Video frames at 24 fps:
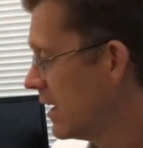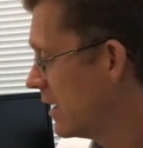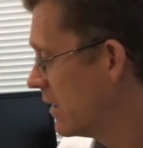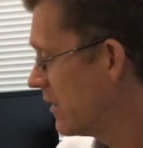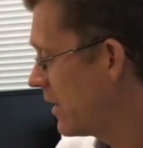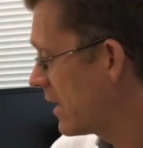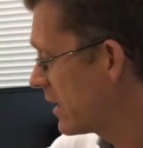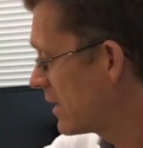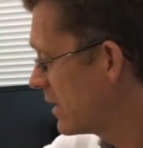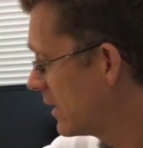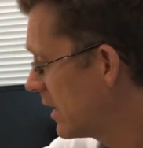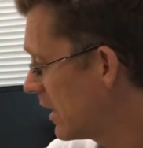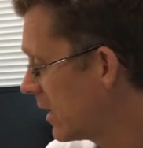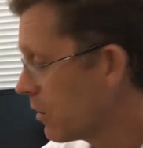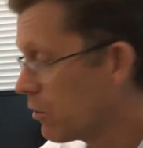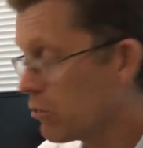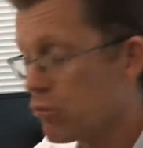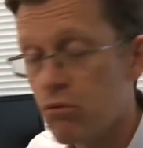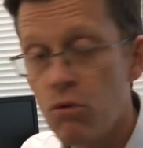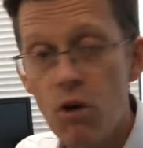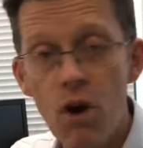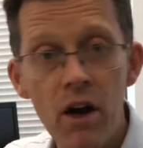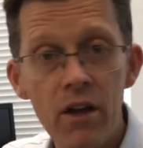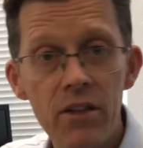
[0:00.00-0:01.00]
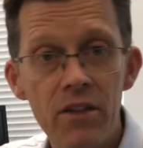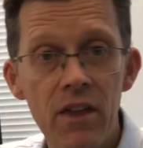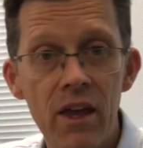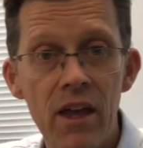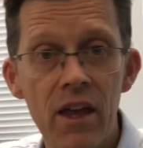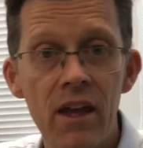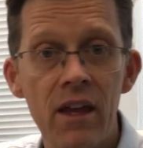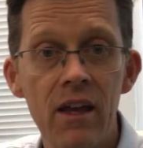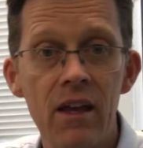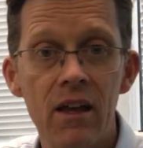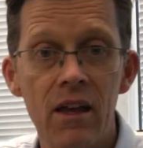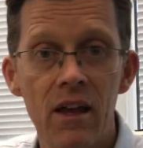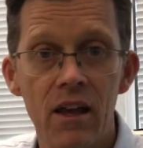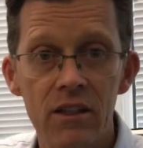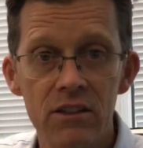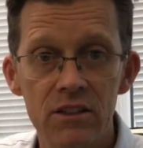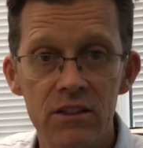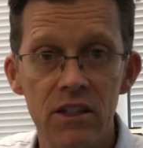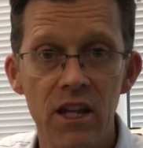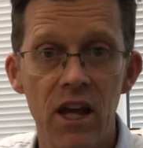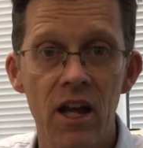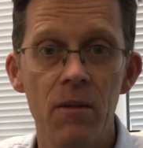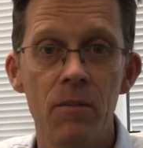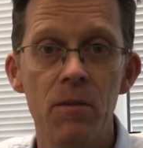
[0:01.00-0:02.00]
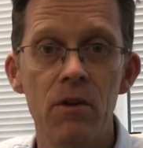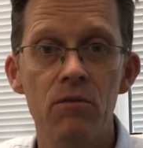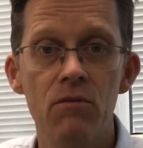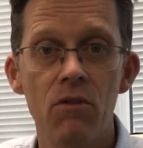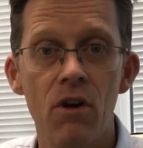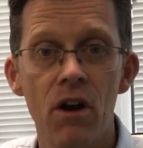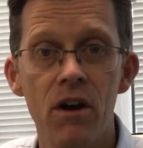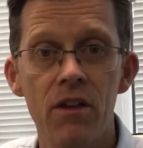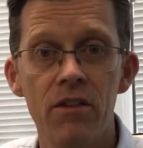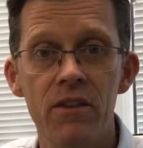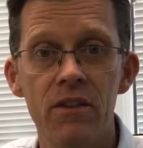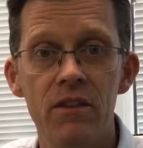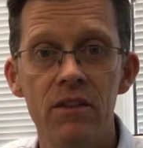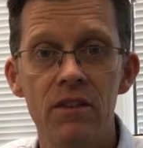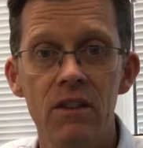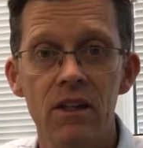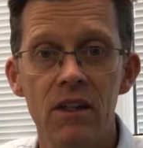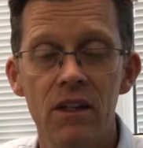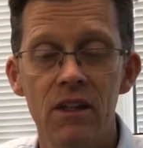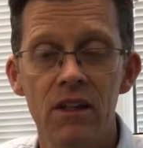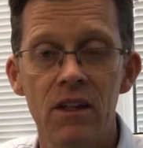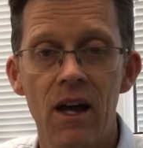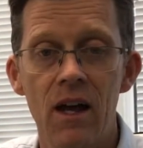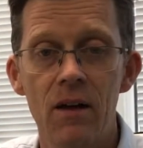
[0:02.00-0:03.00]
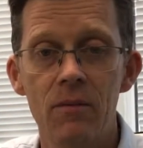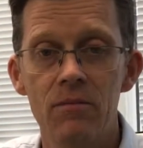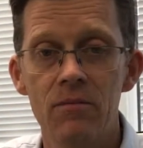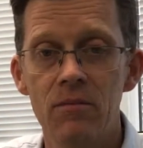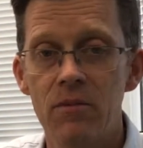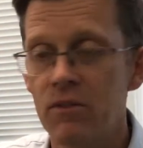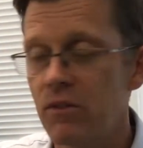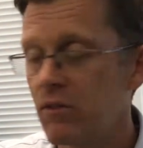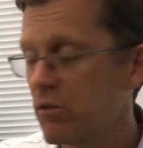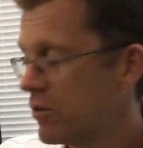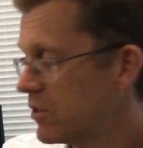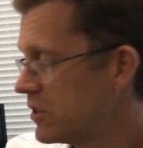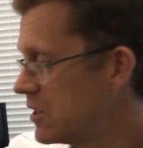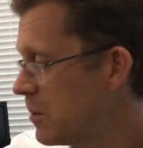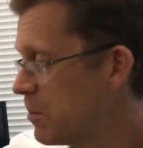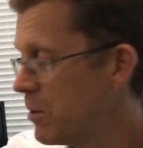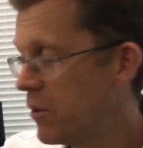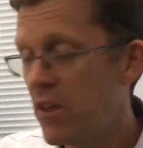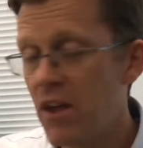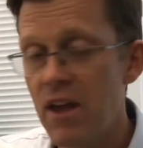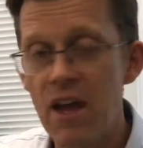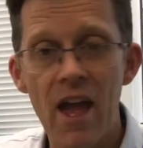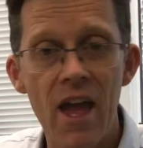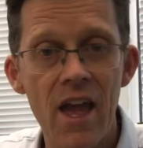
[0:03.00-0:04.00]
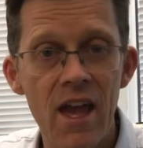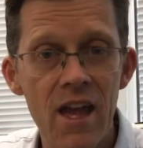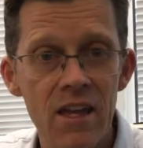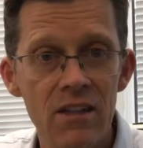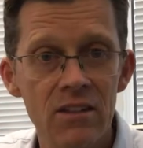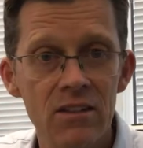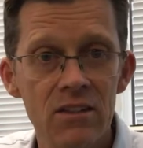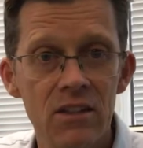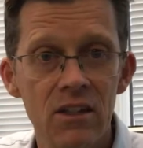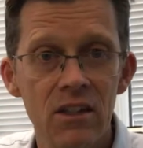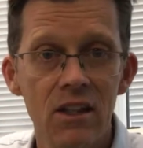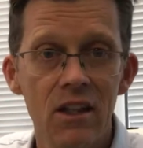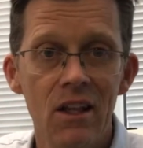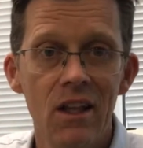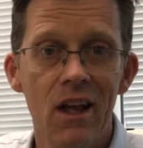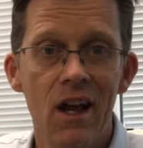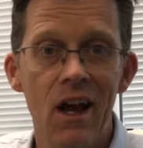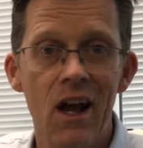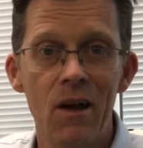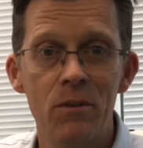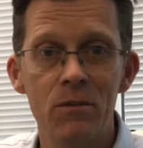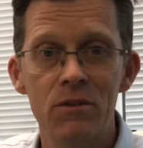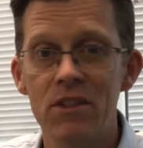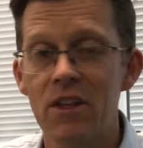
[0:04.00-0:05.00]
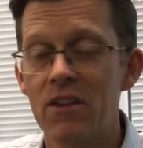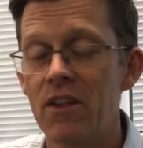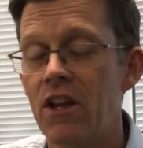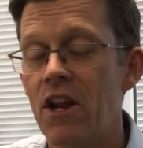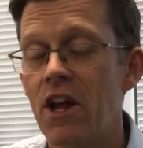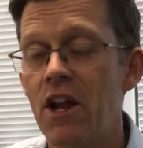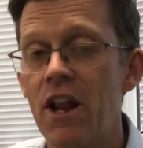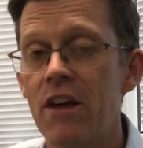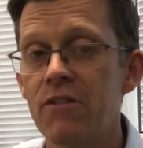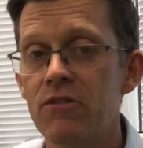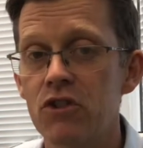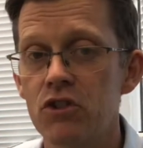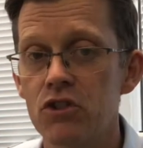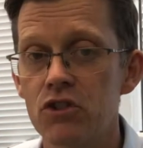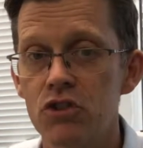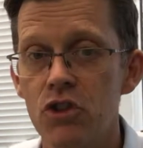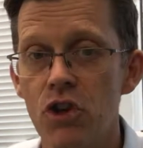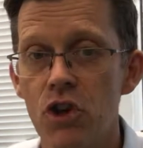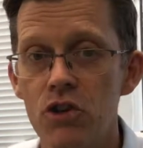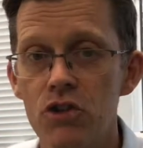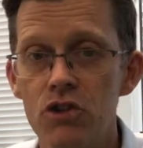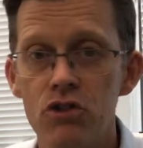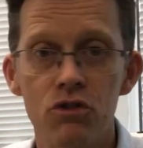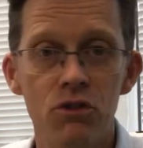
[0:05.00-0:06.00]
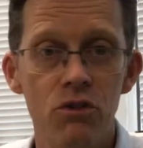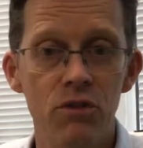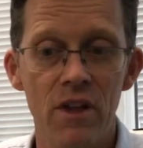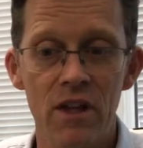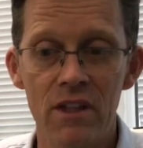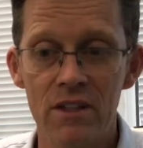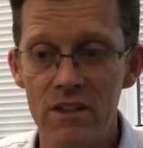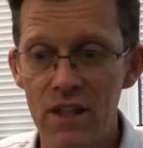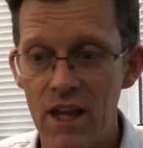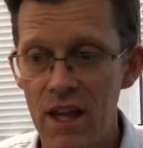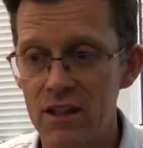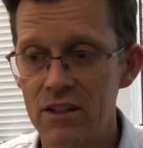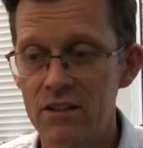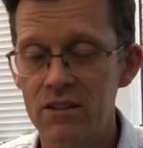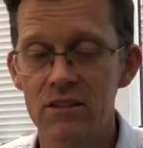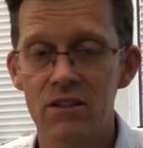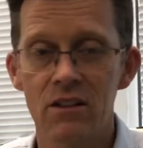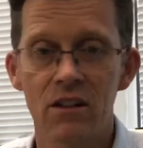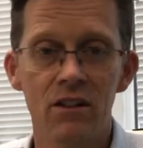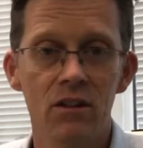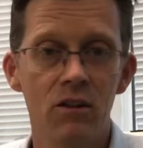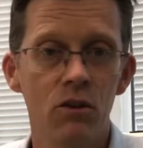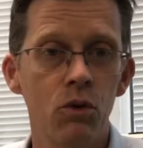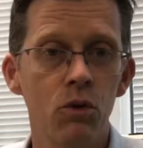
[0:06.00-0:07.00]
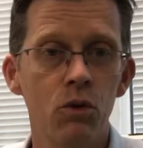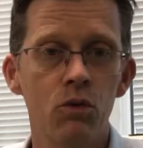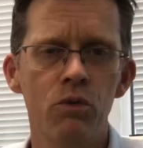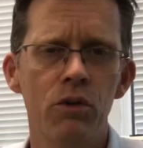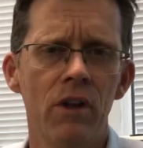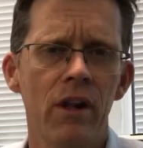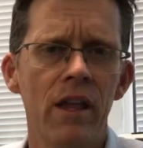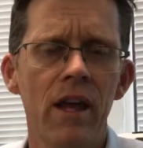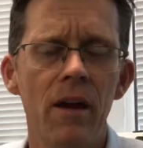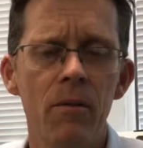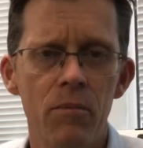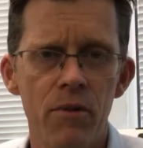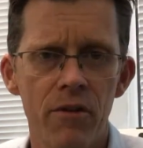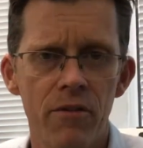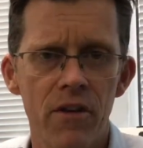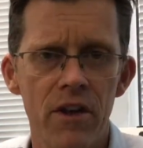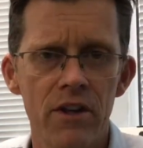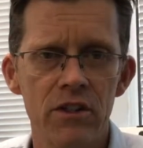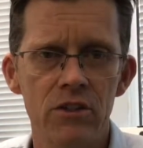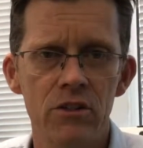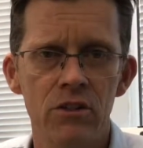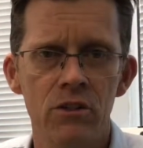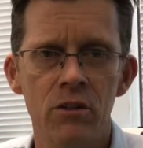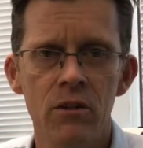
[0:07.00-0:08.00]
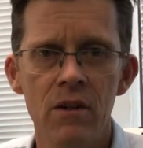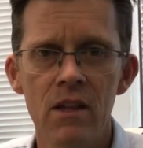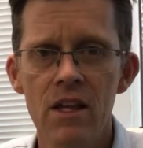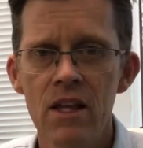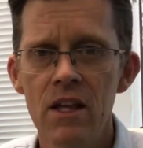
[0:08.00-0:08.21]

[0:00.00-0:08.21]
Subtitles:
They can get it right there. It's going to be right at the tip of their hands, so they don't have to search through their desks and look really unprofessional.